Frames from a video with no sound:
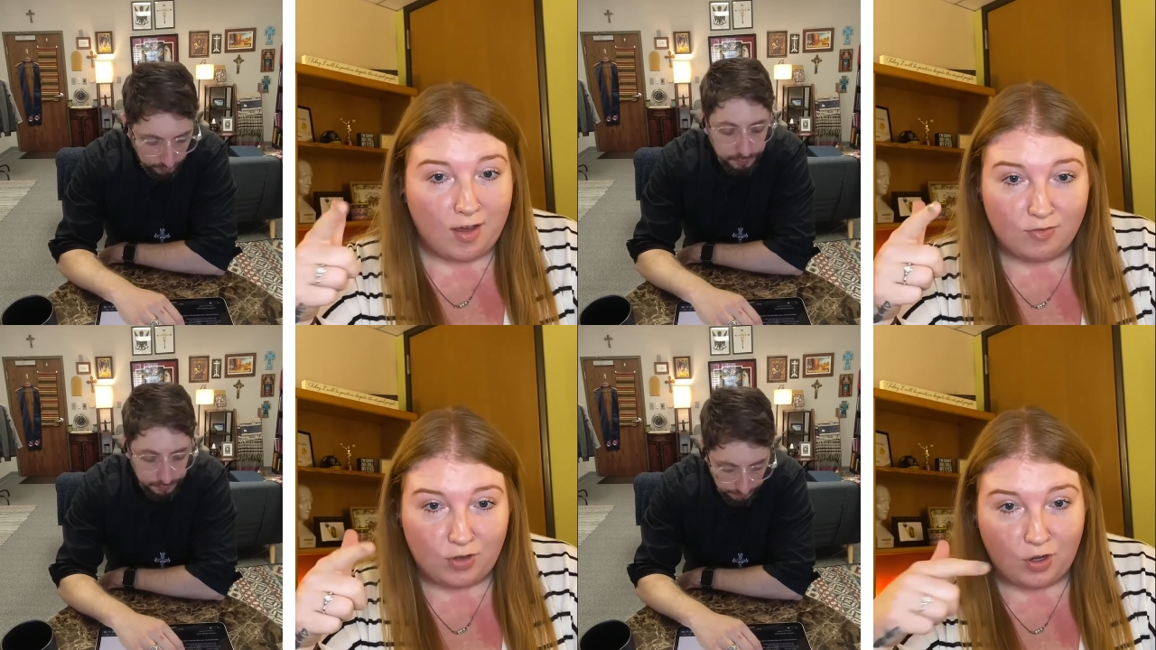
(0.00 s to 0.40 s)

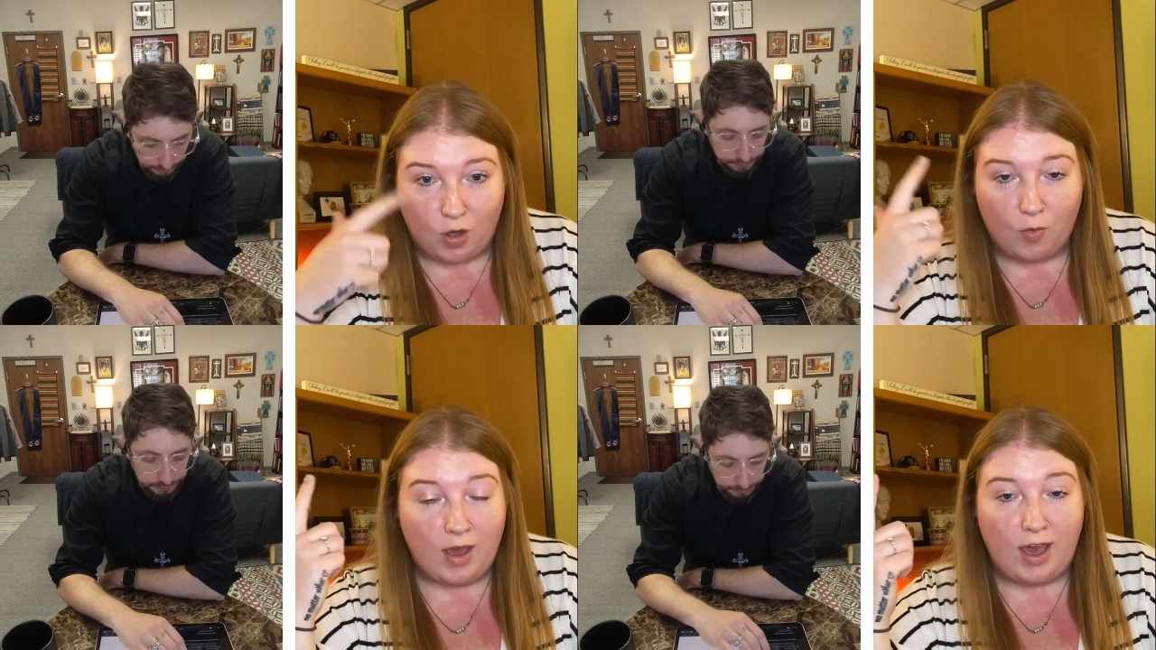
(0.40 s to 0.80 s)
Speaker 1: You
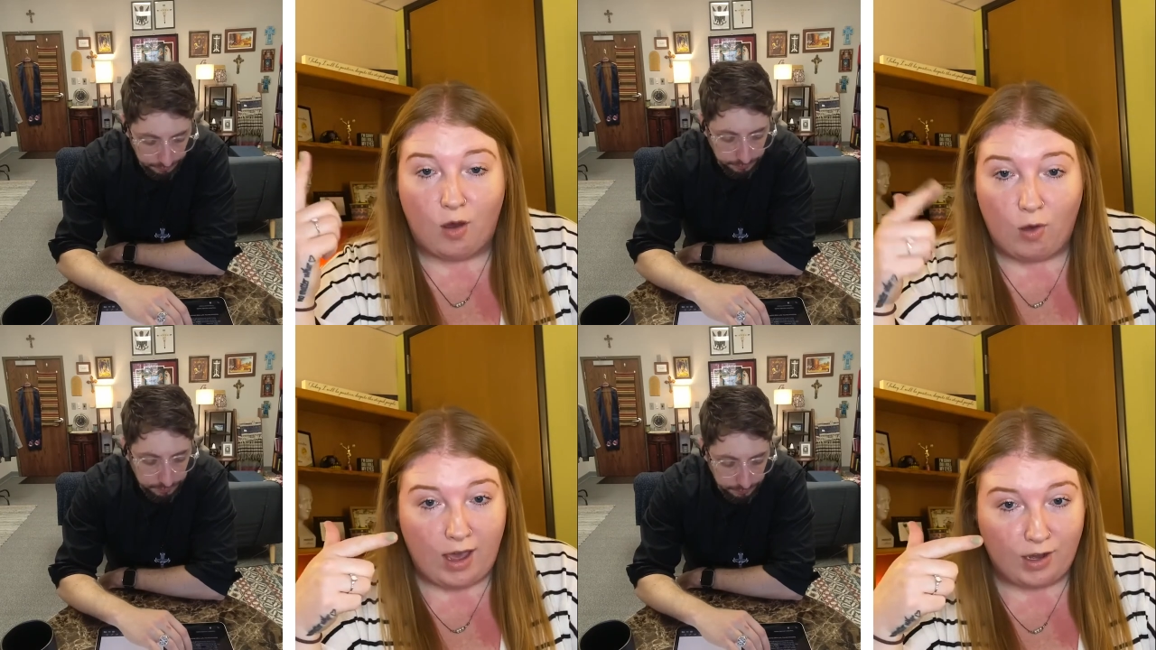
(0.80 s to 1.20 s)
know, how
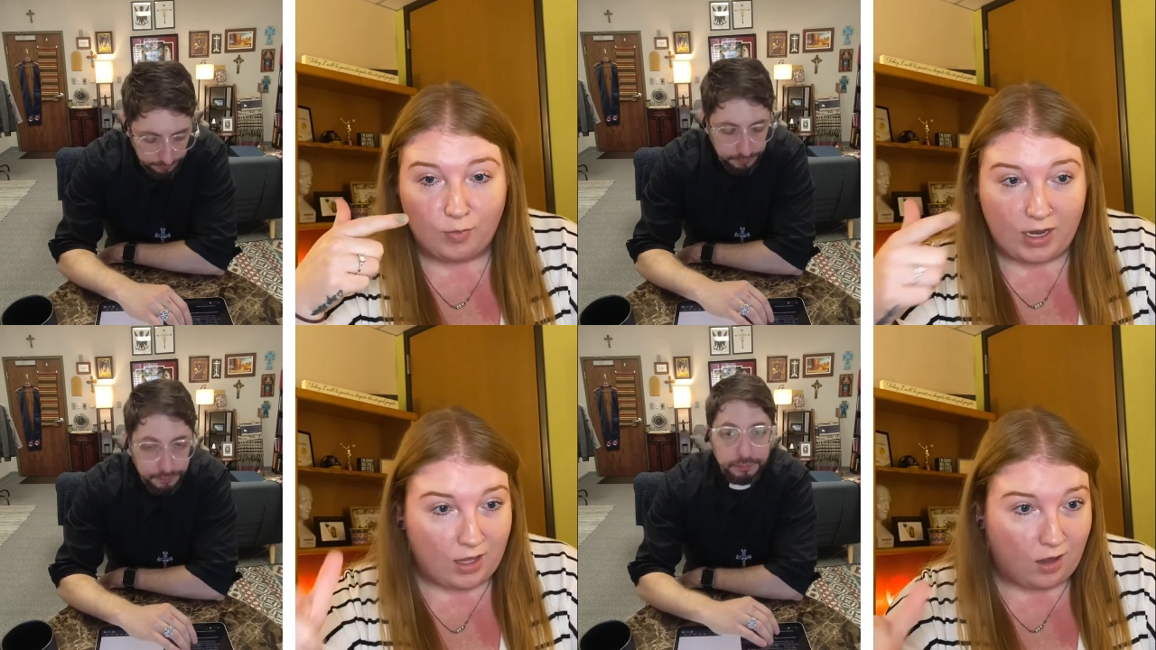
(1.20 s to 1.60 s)
high
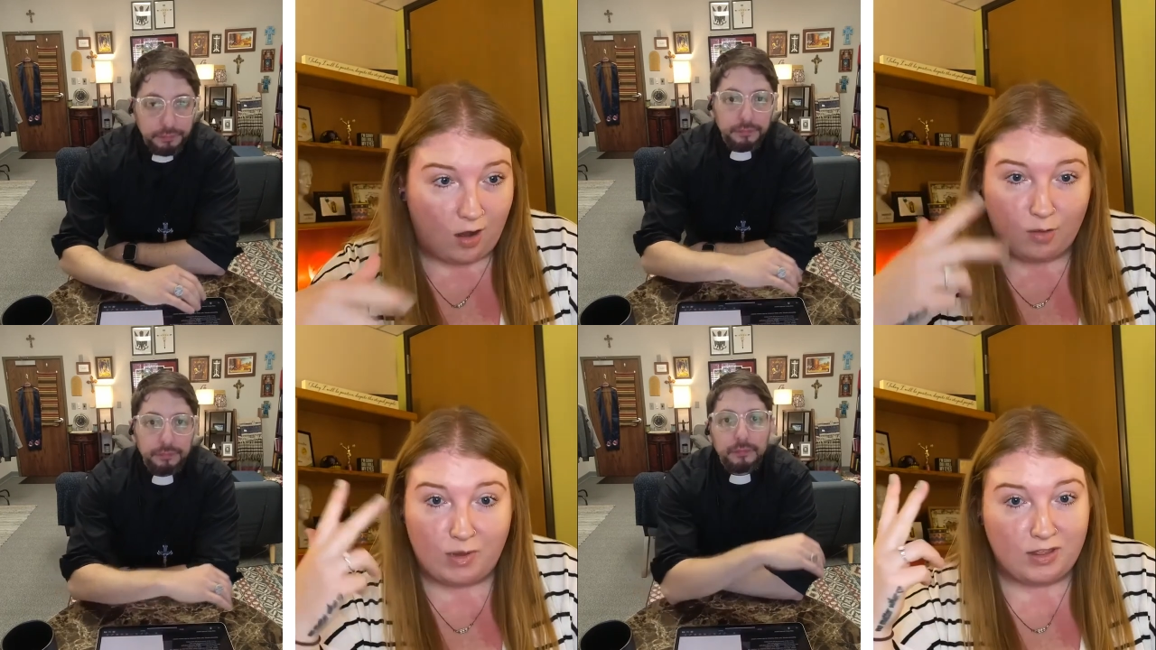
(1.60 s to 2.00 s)
ranking
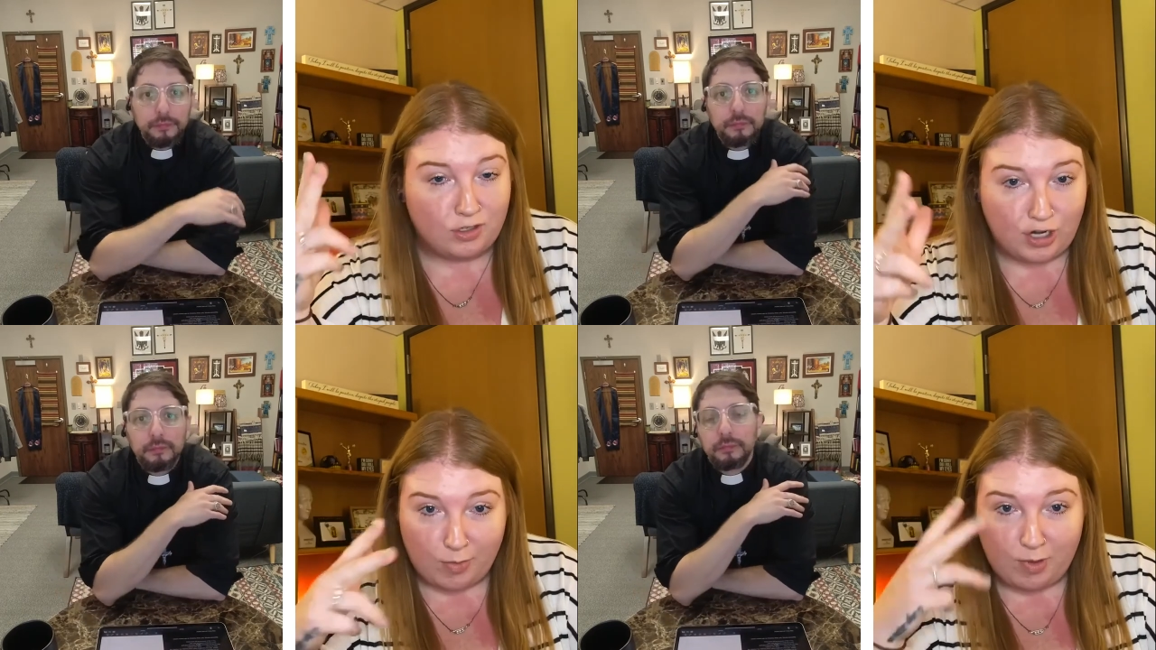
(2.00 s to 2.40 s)
are we? The
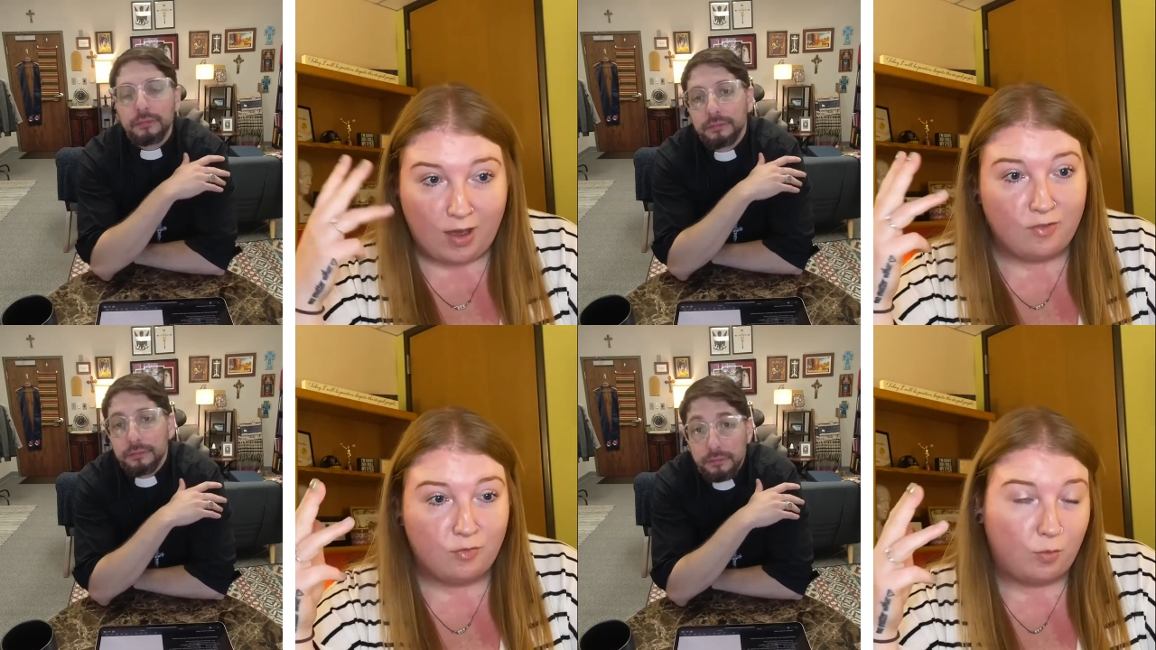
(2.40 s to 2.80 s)
job you
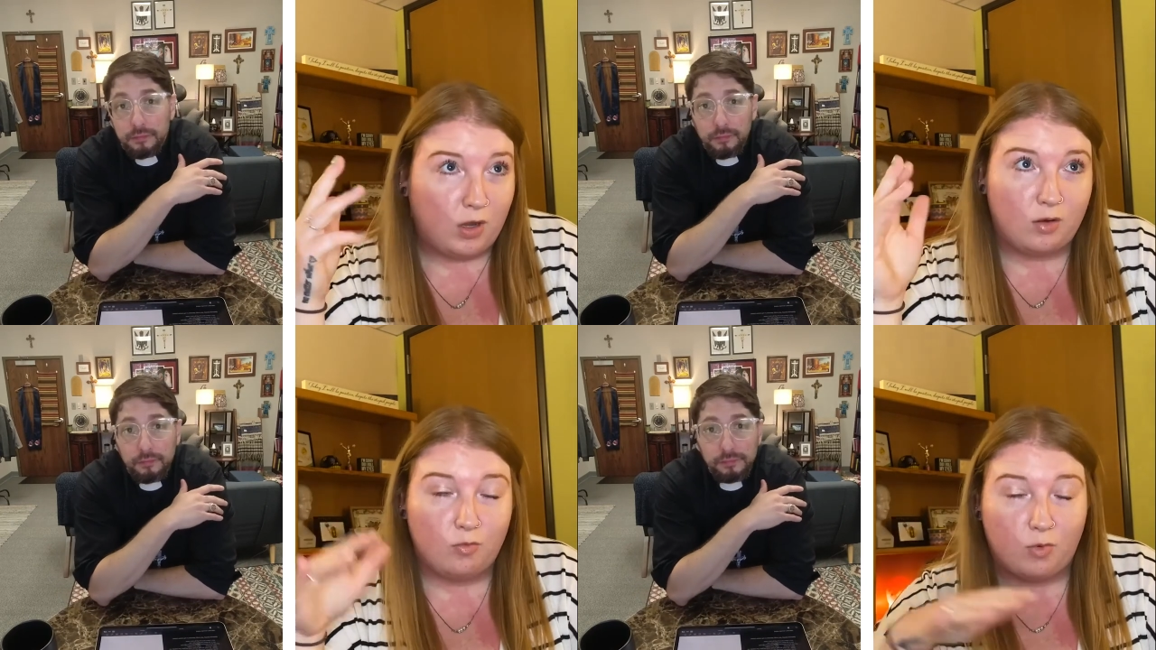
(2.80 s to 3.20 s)
have,
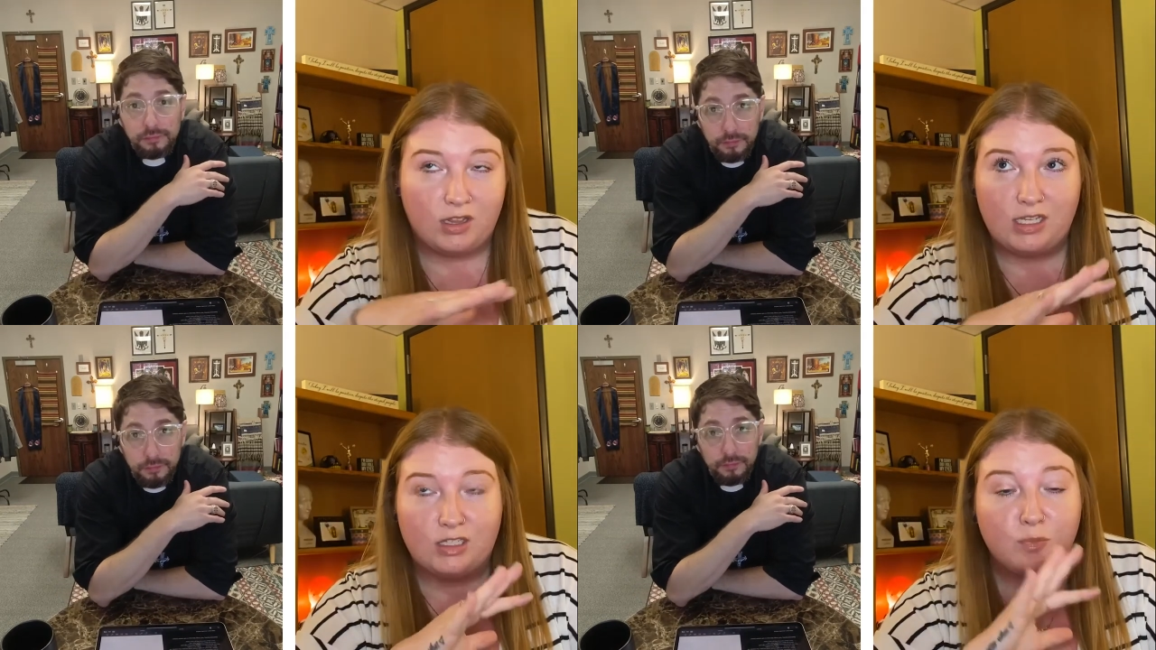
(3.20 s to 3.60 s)
what
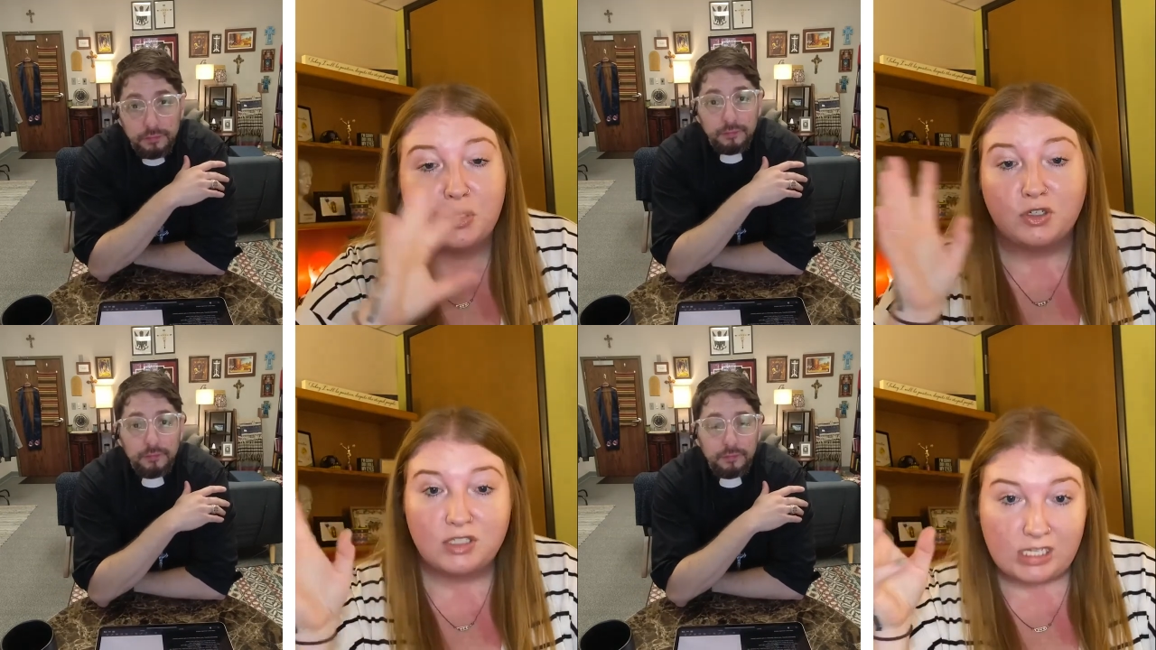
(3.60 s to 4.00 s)
these
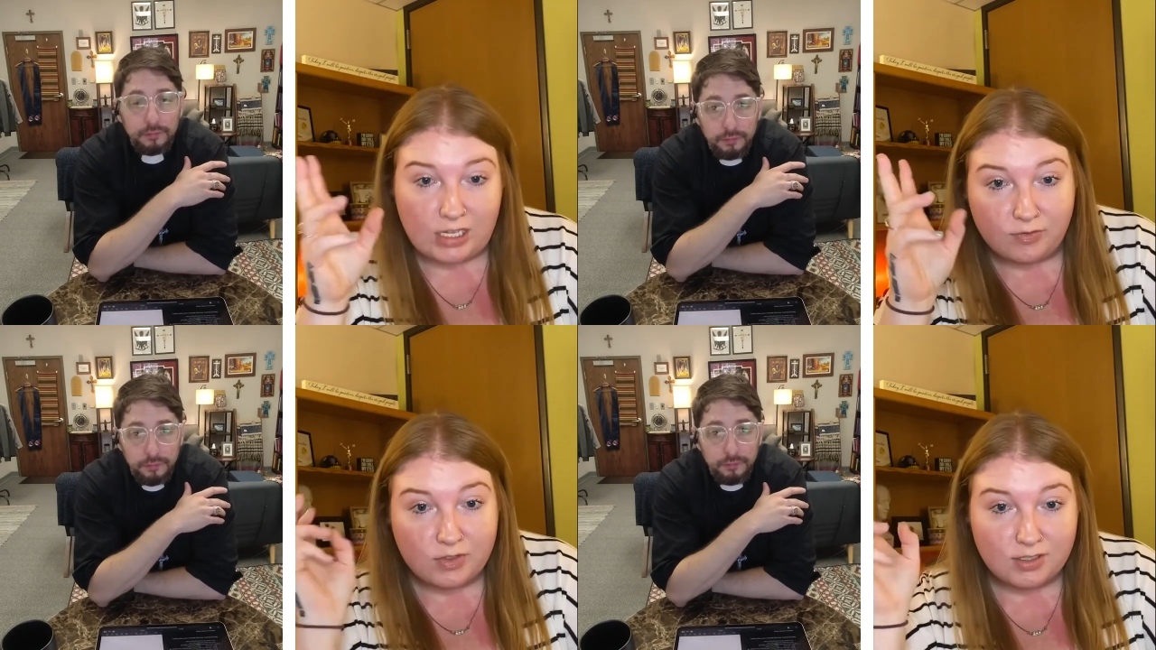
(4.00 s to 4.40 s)

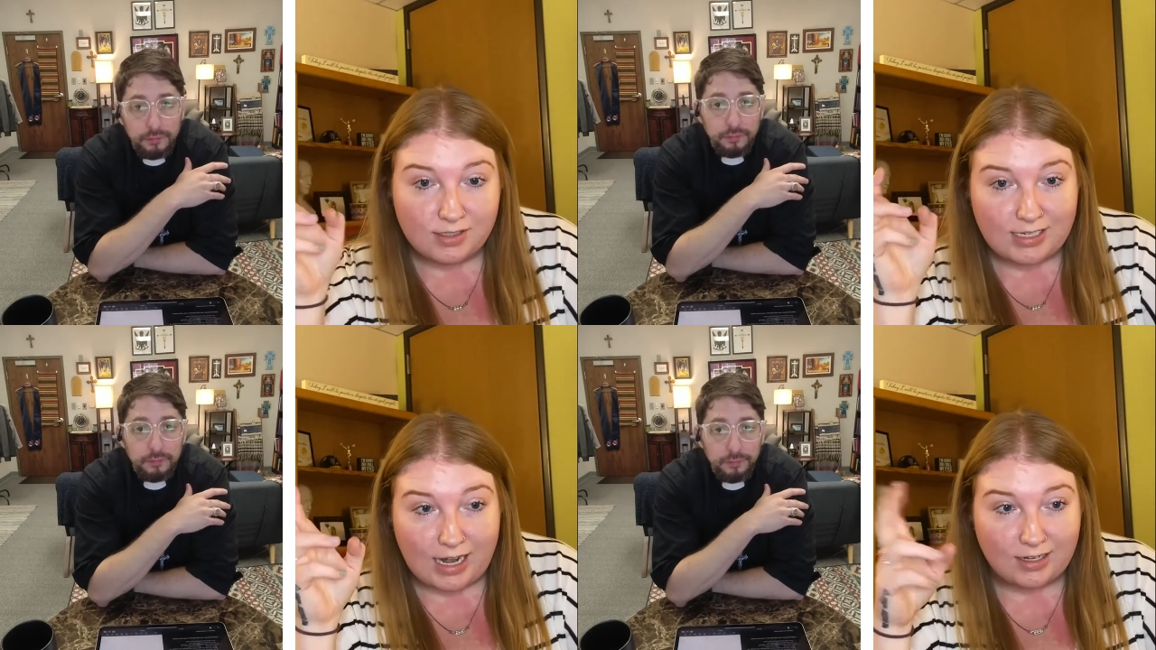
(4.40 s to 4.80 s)
perceived
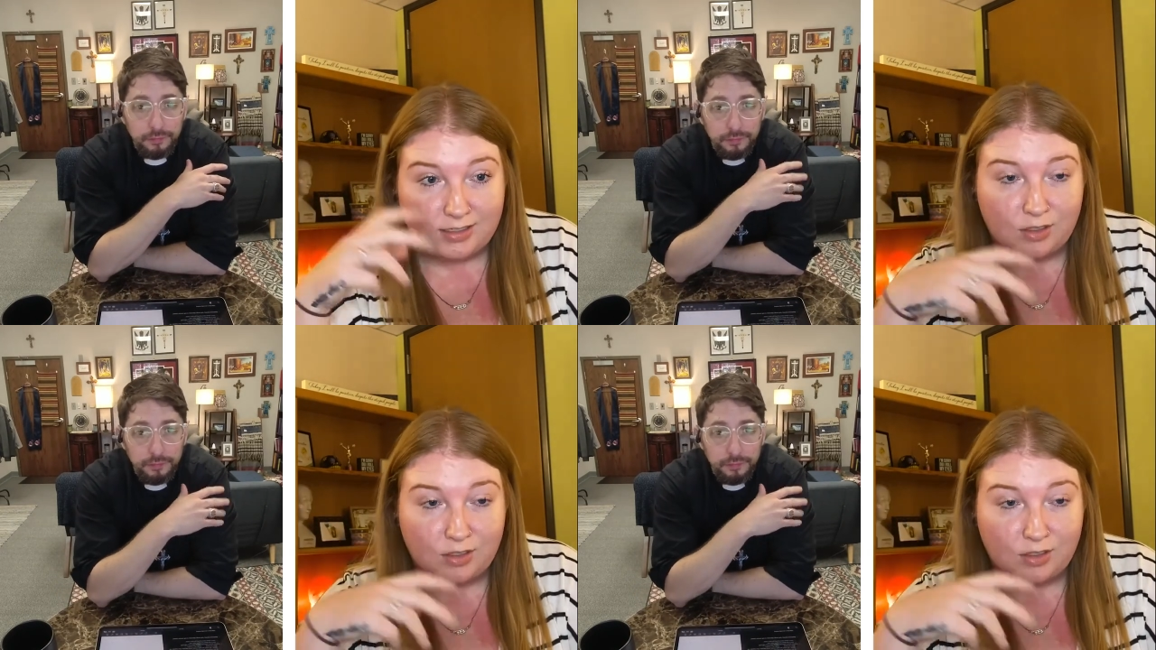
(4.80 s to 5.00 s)
status